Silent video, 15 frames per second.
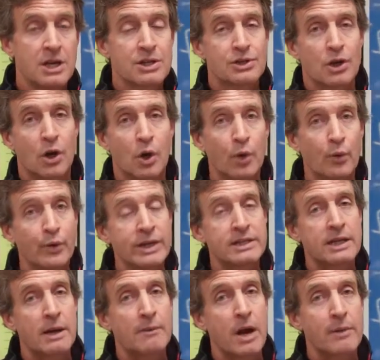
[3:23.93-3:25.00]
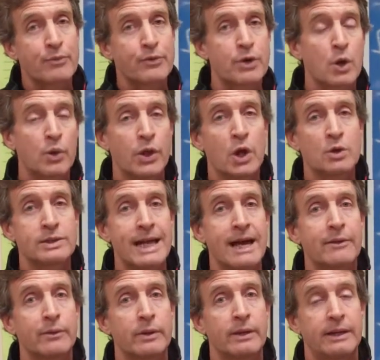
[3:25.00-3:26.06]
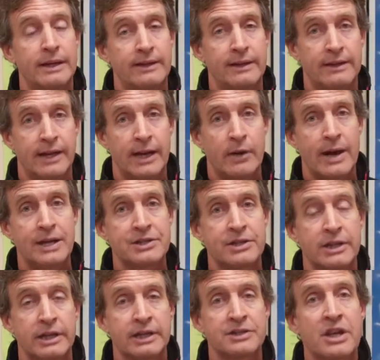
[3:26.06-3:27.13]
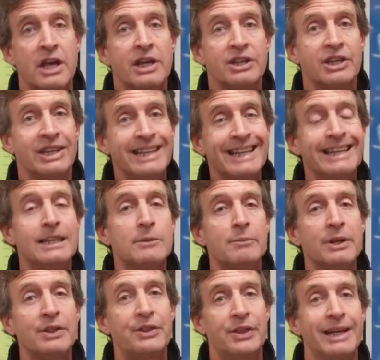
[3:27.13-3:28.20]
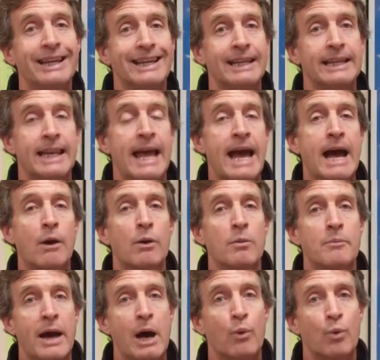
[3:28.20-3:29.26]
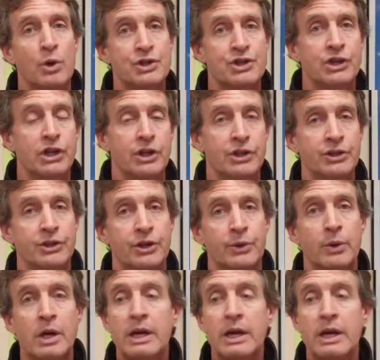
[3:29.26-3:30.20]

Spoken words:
So the whole reason I'm throwing those out there at you is you need to be thinking now about what you're going to do.